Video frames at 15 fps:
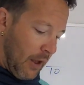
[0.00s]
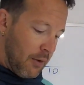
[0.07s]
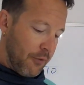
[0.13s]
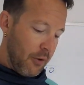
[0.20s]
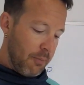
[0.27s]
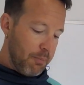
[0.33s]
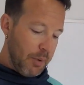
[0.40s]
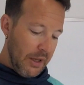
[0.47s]

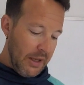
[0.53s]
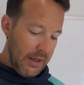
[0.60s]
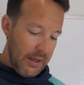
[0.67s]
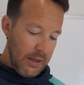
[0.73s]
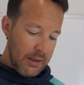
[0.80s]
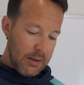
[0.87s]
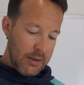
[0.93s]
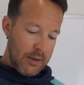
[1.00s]
For
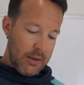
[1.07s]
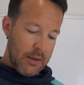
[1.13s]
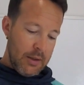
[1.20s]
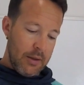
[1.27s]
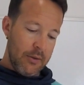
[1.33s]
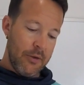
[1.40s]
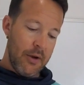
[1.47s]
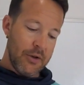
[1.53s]
B,
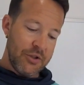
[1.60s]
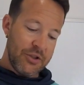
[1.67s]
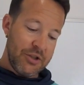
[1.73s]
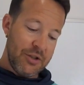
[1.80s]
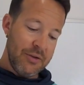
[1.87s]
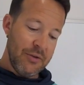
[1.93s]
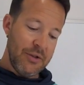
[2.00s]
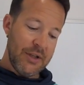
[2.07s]
there's
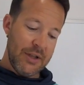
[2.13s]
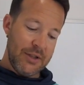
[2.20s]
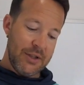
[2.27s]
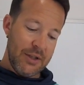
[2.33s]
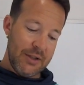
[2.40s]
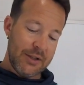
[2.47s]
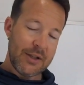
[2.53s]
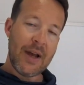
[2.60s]
two
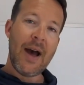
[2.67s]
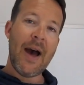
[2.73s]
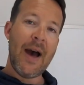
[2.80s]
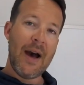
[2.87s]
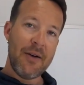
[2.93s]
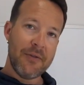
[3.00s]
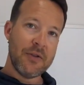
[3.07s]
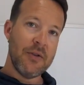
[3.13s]
digits
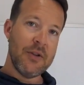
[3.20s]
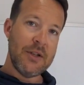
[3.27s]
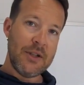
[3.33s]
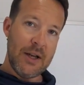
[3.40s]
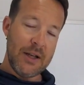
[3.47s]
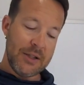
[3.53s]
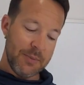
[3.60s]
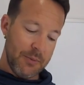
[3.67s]
after the
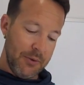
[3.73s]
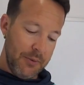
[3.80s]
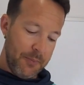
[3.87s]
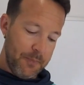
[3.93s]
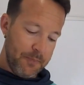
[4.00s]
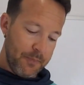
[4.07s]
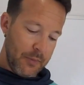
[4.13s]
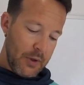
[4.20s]
decimal,
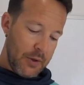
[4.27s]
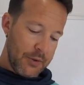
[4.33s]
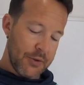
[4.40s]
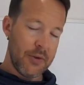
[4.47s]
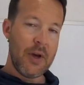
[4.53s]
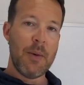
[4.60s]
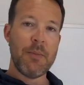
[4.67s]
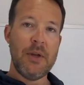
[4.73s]
so
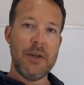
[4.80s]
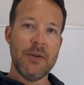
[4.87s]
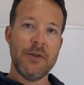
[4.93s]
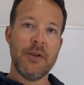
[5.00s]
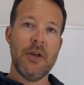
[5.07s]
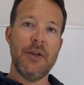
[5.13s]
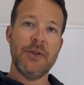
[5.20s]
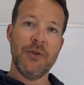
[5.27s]
that
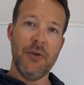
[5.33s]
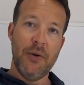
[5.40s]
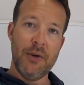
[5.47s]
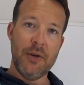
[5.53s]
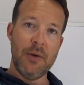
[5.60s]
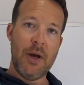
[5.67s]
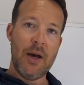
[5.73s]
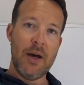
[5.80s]
means it's going
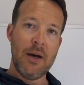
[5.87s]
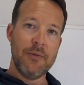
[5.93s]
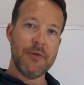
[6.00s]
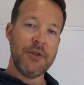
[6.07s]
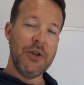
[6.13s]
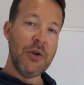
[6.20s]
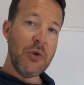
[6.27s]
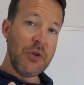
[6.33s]
to have
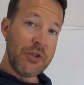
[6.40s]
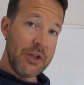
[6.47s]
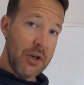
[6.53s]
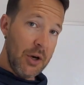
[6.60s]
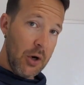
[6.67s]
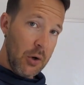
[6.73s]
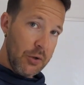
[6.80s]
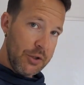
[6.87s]
2
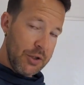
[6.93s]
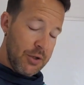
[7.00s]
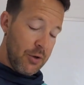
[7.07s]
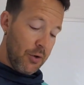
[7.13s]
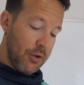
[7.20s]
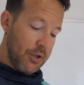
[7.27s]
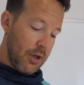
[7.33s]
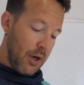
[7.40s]
zeros in
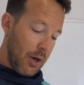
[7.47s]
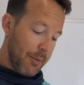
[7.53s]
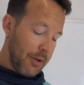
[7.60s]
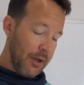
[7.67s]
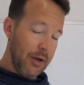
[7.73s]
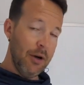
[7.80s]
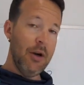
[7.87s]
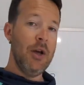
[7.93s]
your
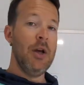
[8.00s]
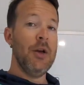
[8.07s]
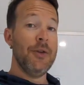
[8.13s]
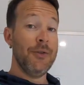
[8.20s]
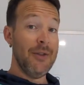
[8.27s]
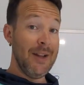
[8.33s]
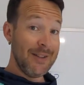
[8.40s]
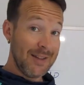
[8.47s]
denominator,
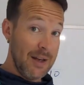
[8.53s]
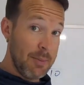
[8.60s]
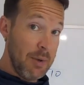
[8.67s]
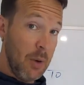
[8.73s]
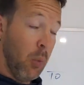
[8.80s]
so that's going to be